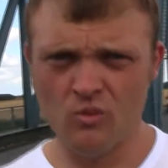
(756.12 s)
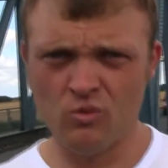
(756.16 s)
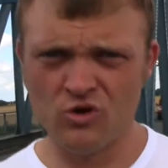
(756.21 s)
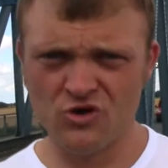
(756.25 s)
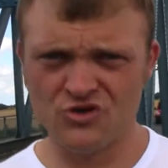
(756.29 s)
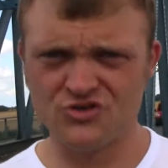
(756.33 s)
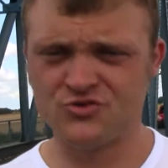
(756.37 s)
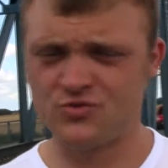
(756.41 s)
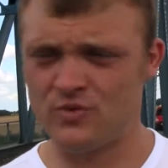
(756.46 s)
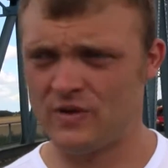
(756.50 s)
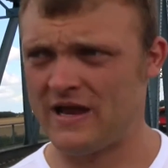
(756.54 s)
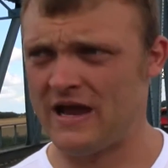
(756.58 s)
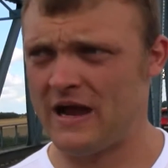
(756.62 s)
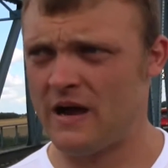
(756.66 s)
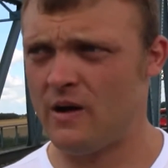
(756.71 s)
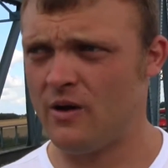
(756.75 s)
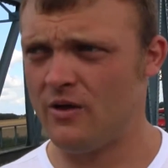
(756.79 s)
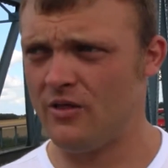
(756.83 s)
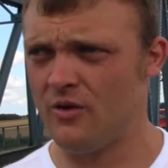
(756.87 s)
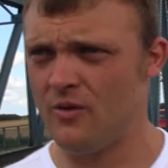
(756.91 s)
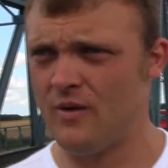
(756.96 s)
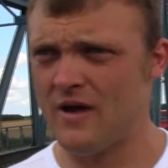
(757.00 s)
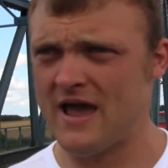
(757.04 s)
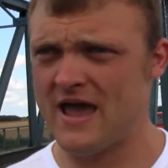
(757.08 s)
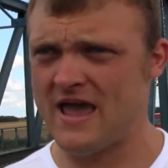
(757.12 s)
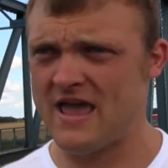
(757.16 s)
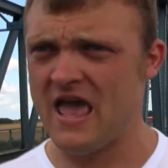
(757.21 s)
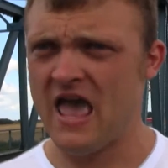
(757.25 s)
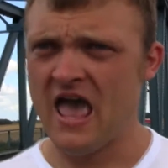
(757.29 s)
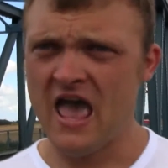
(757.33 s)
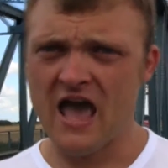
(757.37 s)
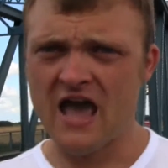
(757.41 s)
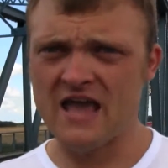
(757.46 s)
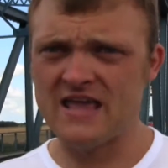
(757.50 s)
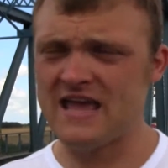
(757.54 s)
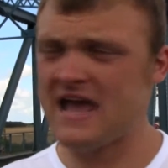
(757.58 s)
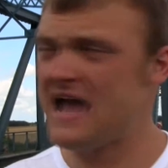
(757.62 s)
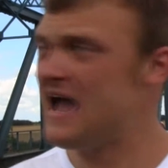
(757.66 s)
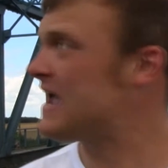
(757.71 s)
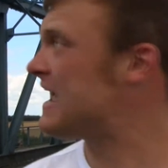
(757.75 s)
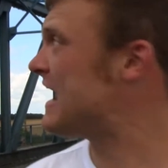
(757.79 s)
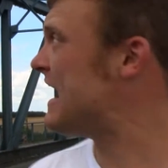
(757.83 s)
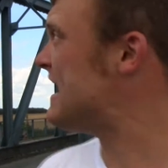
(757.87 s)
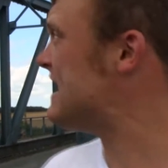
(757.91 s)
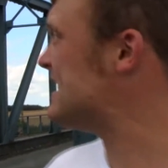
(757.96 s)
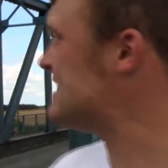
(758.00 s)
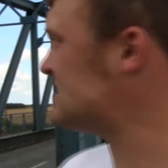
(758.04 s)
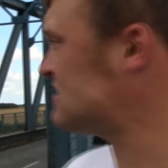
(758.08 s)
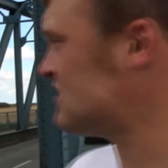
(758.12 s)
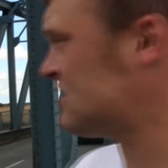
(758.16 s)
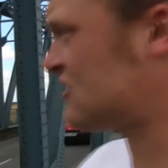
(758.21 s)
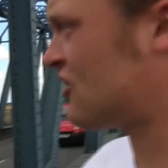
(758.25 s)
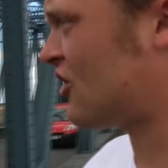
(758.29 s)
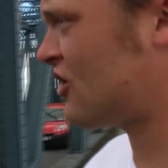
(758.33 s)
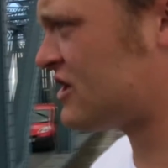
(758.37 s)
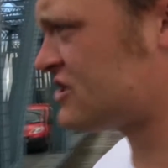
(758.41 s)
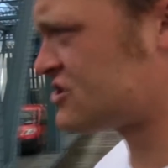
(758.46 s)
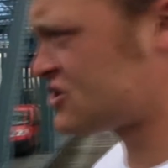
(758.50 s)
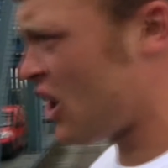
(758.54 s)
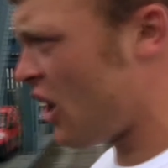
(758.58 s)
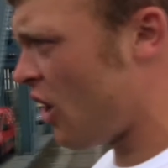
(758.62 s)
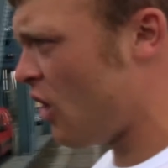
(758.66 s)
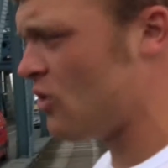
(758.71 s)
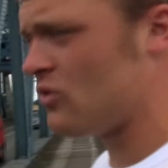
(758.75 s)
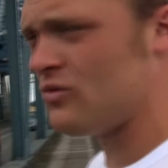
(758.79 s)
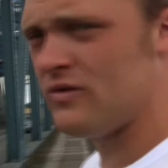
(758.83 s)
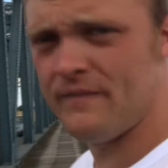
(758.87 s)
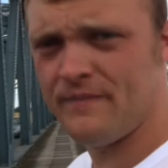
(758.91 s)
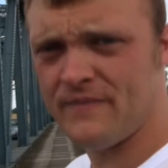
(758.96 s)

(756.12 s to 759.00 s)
will swing out of the way. And yeah, again, it's got its own